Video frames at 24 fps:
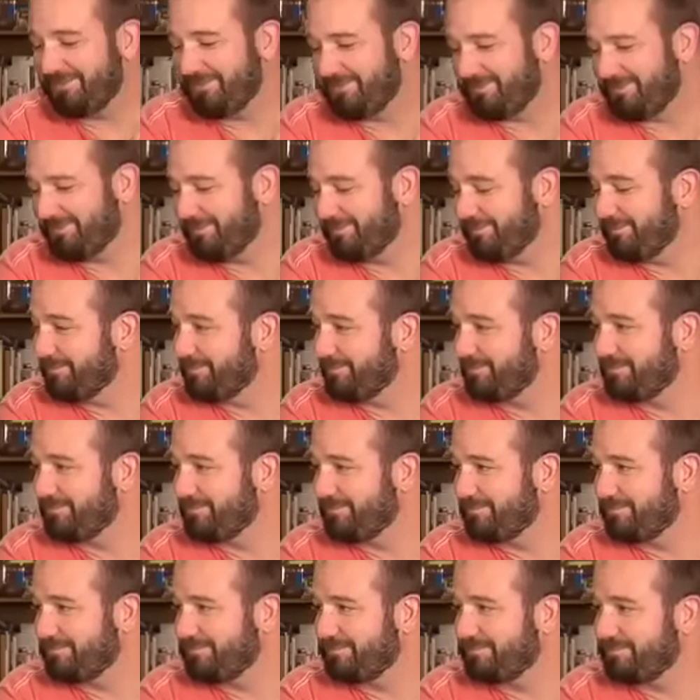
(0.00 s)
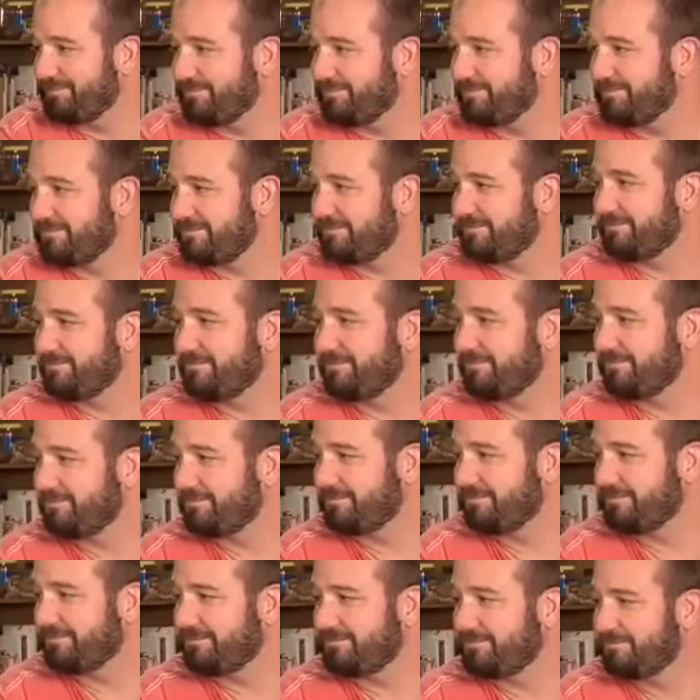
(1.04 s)

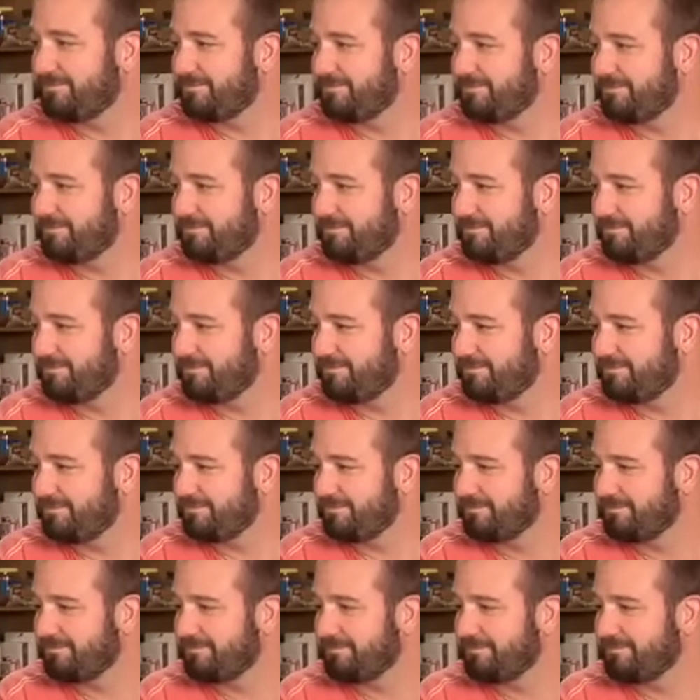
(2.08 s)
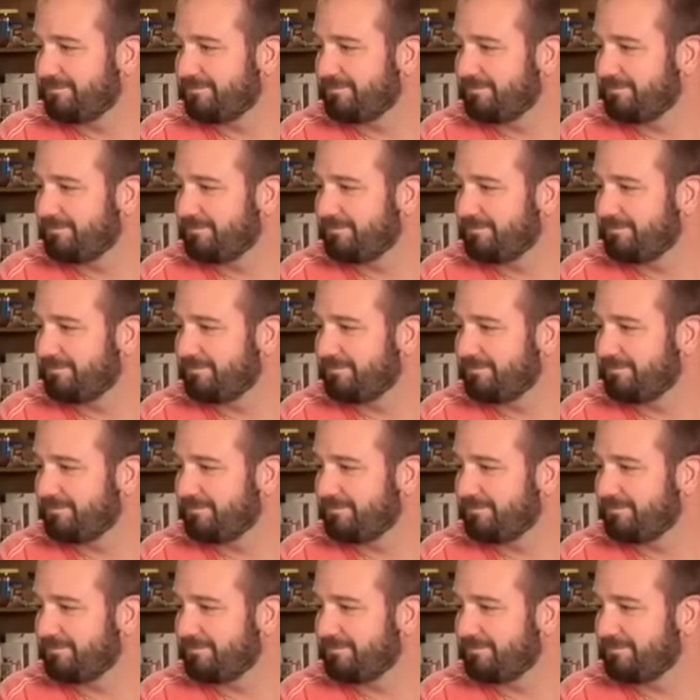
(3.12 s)
The person shown says nothing.